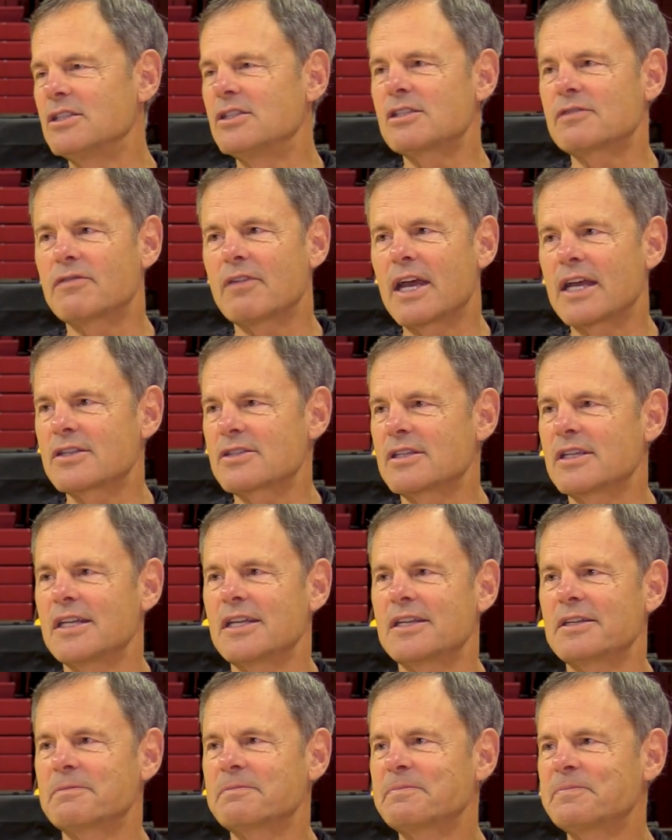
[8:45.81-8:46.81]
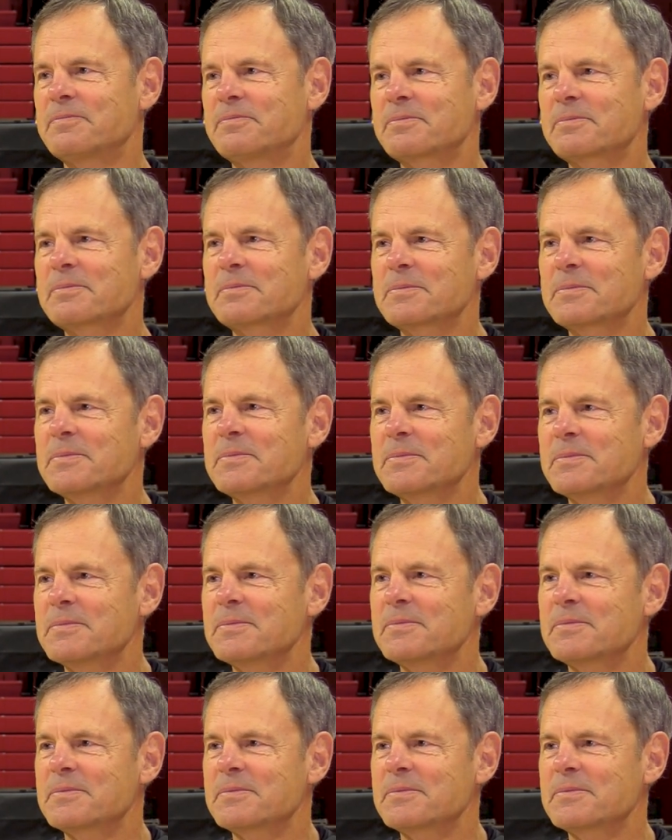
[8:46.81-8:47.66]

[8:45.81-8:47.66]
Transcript: just fascinating. Absolutely.